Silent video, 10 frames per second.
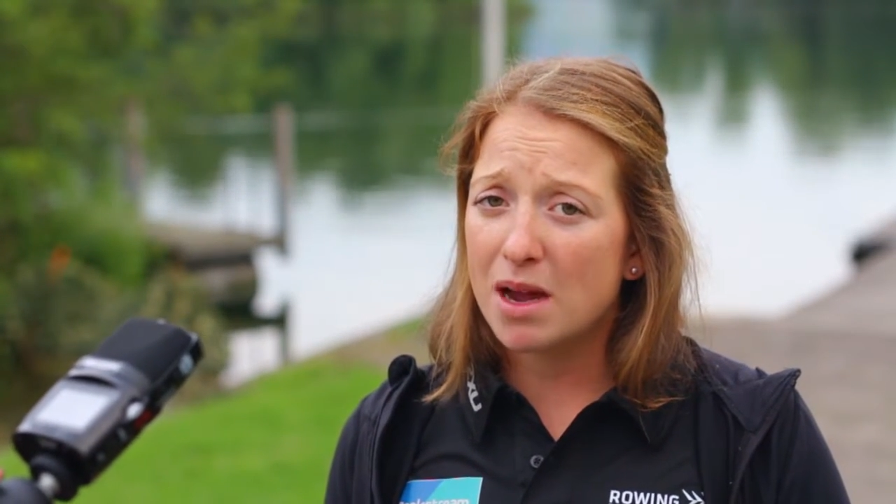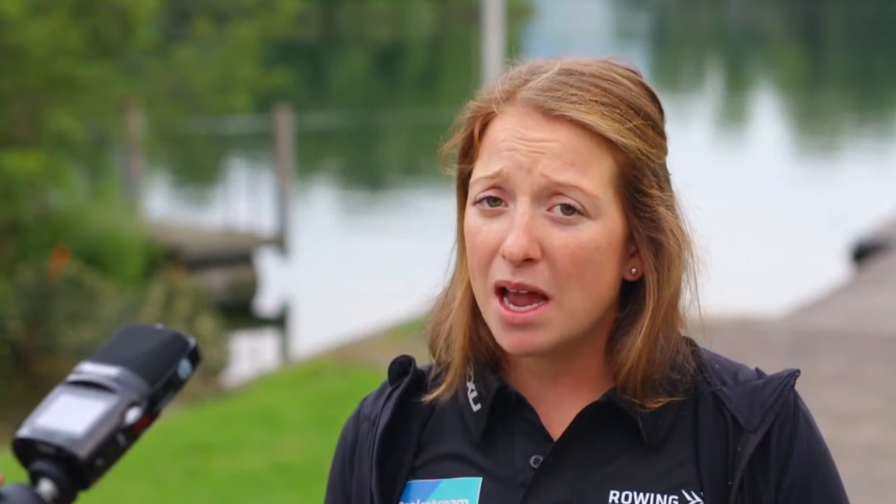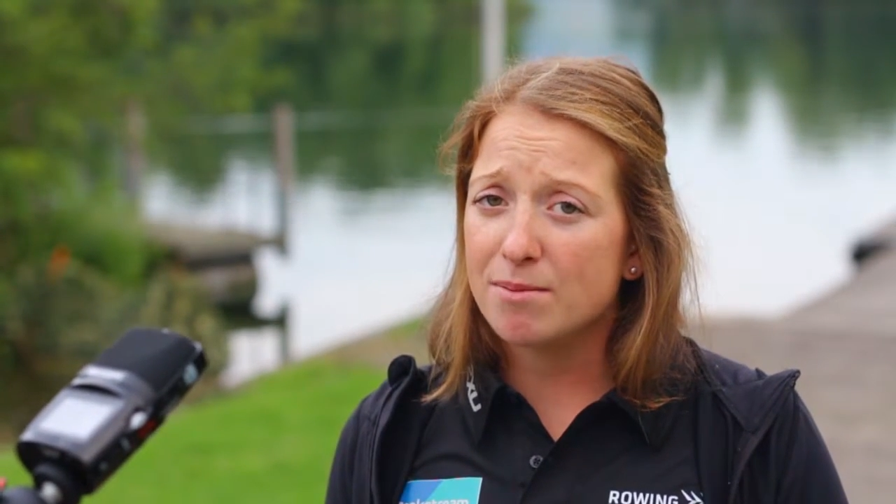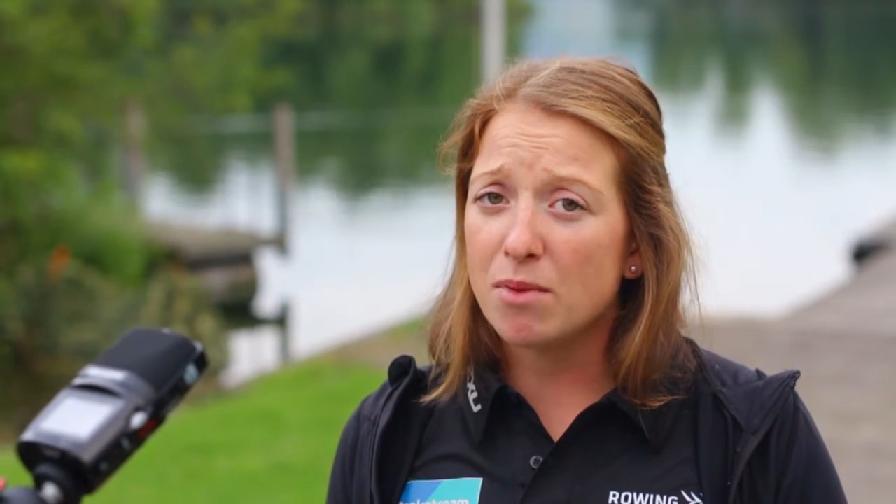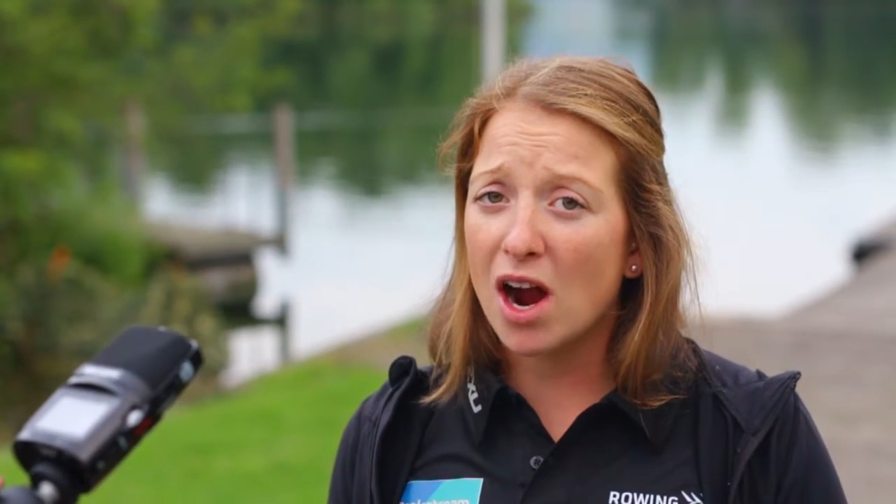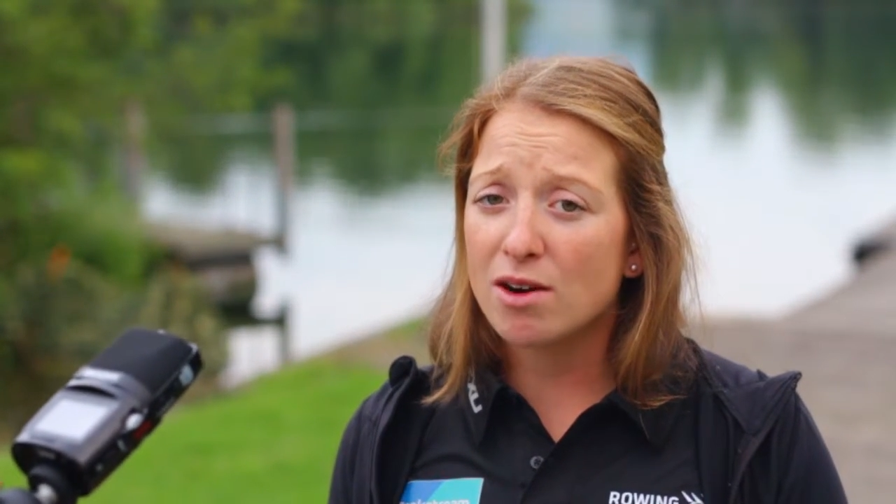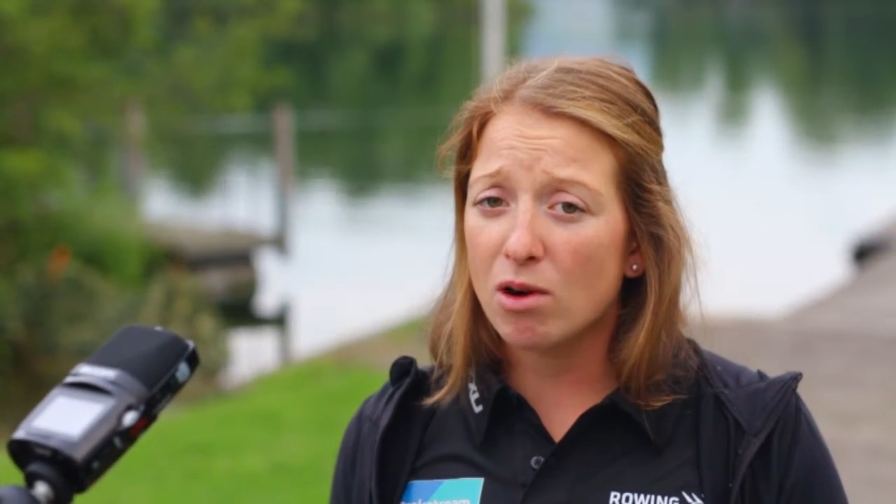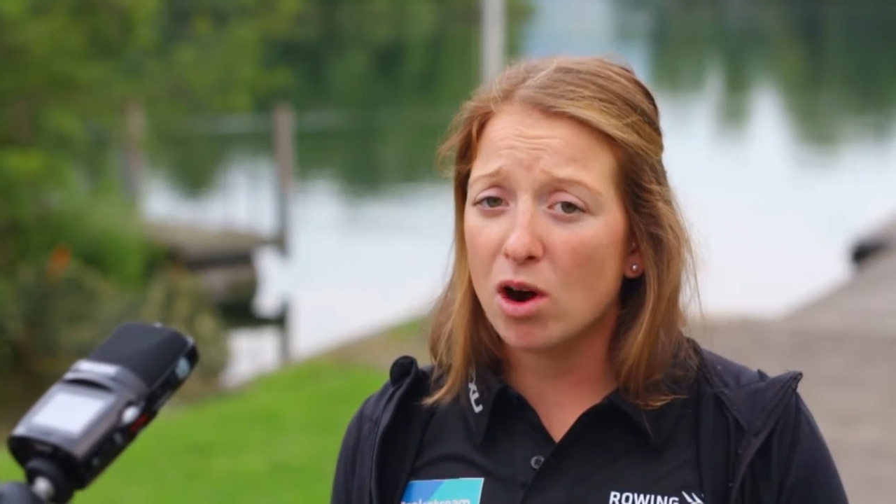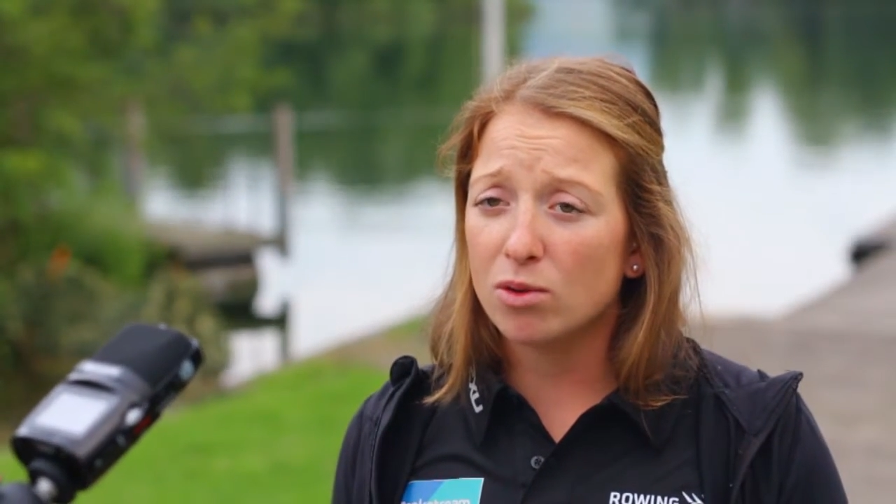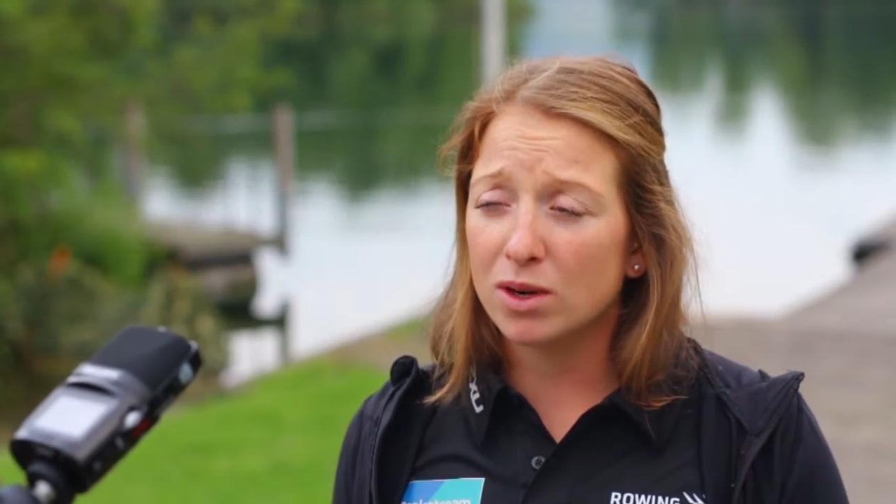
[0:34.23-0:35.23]
and my
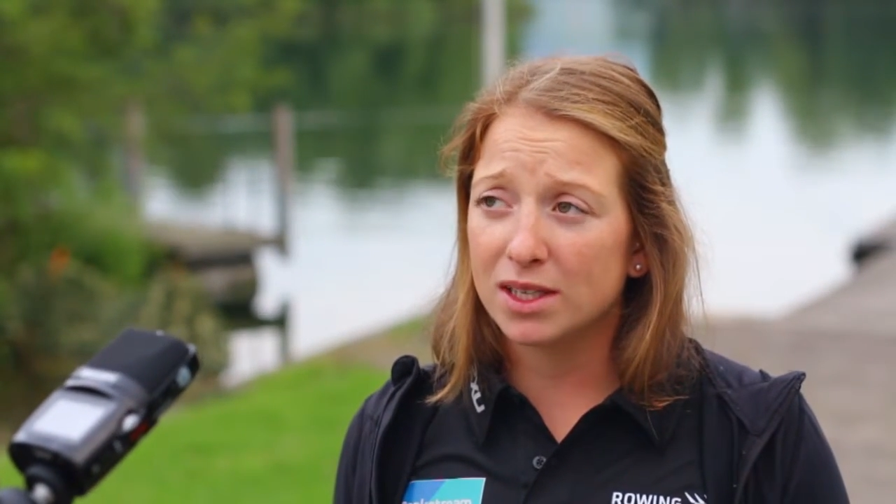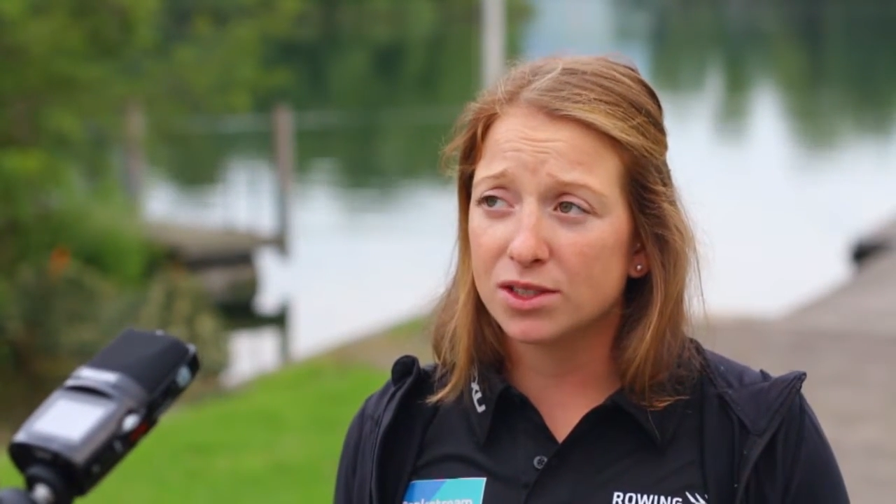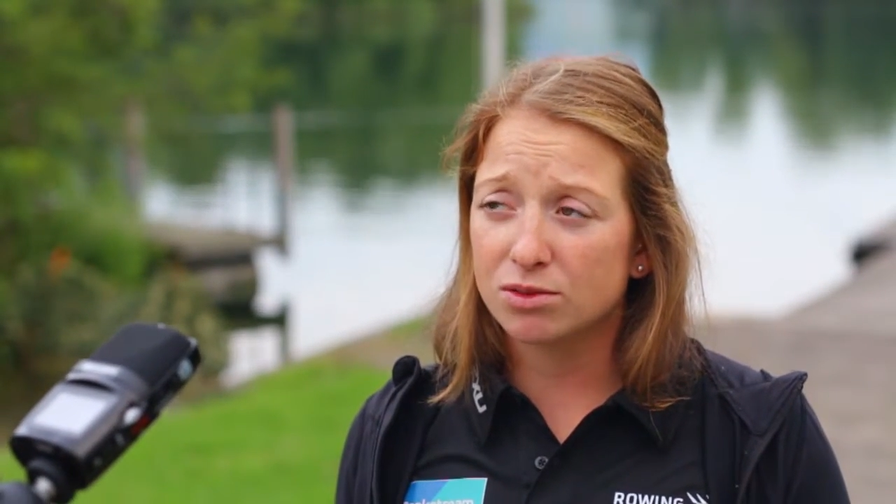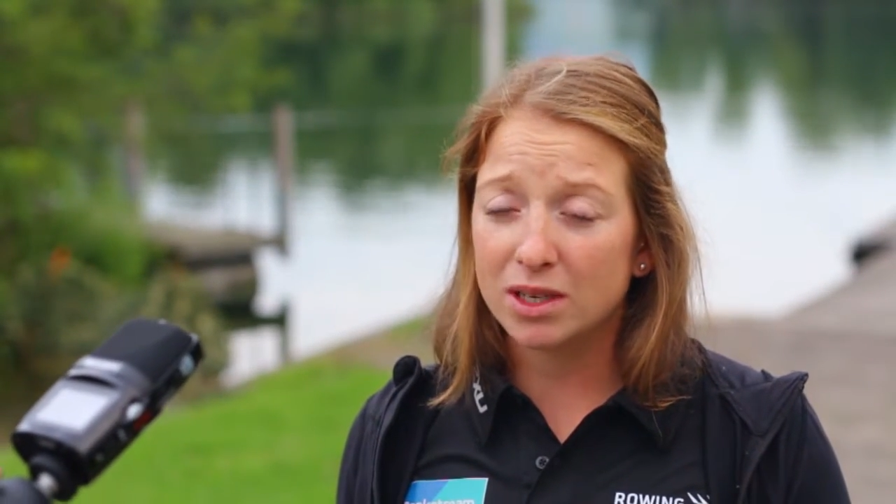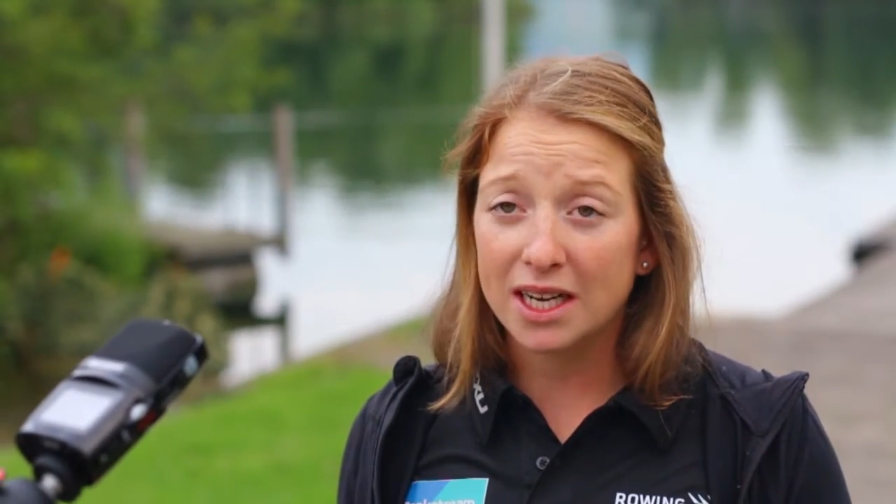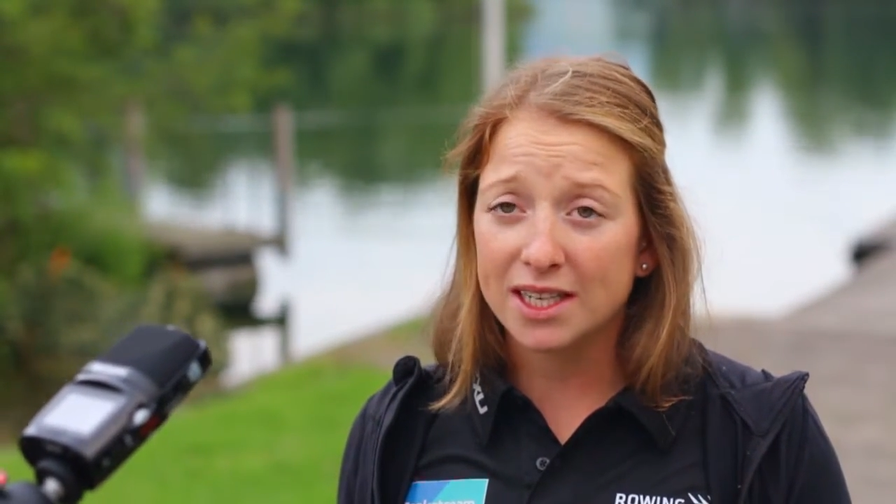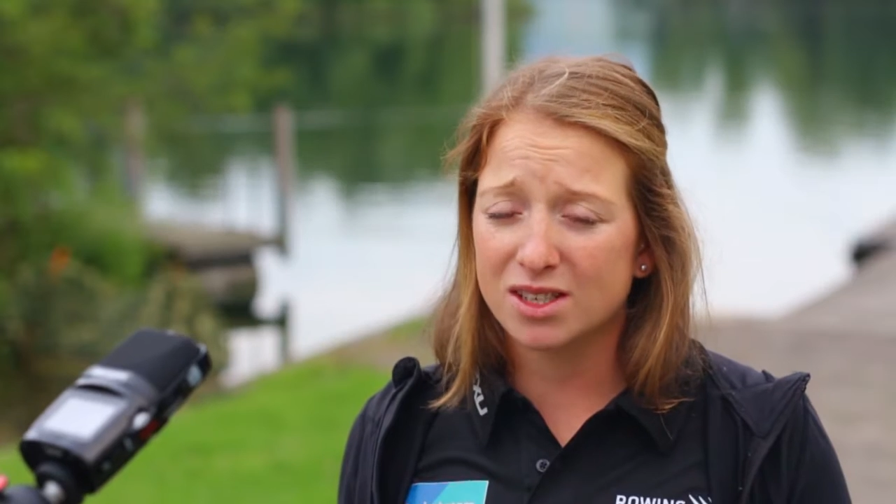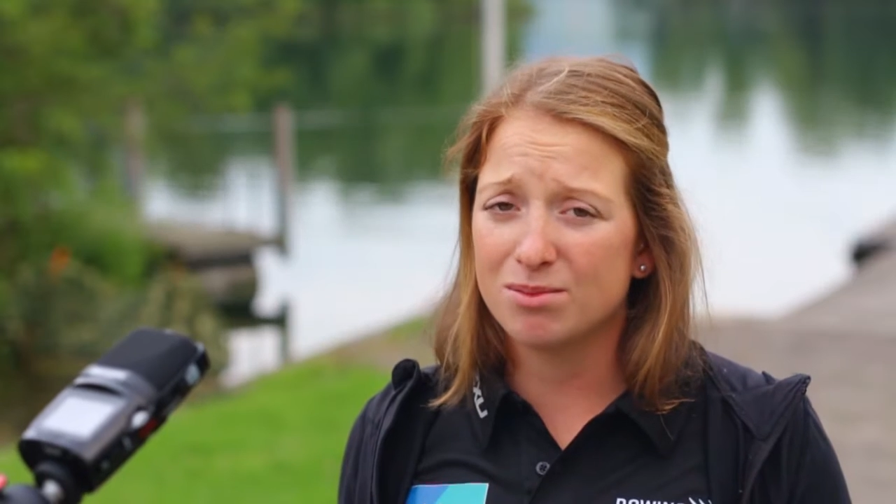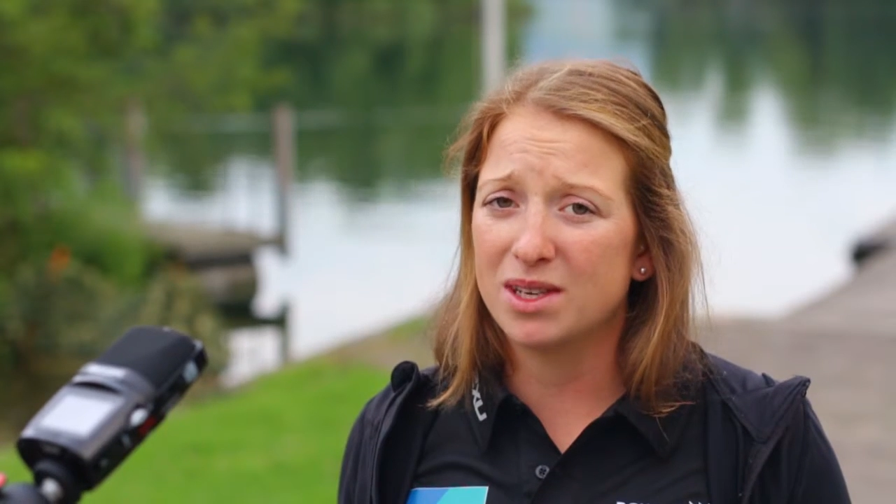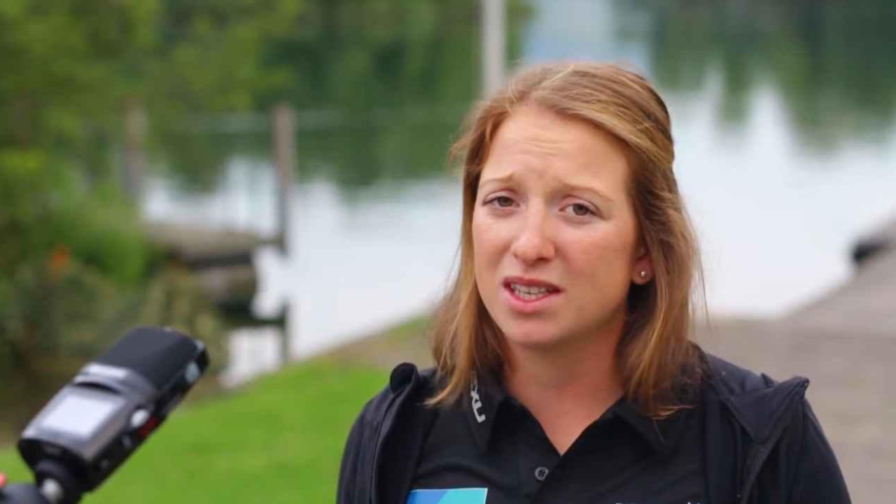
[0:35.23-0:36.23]
role is really to be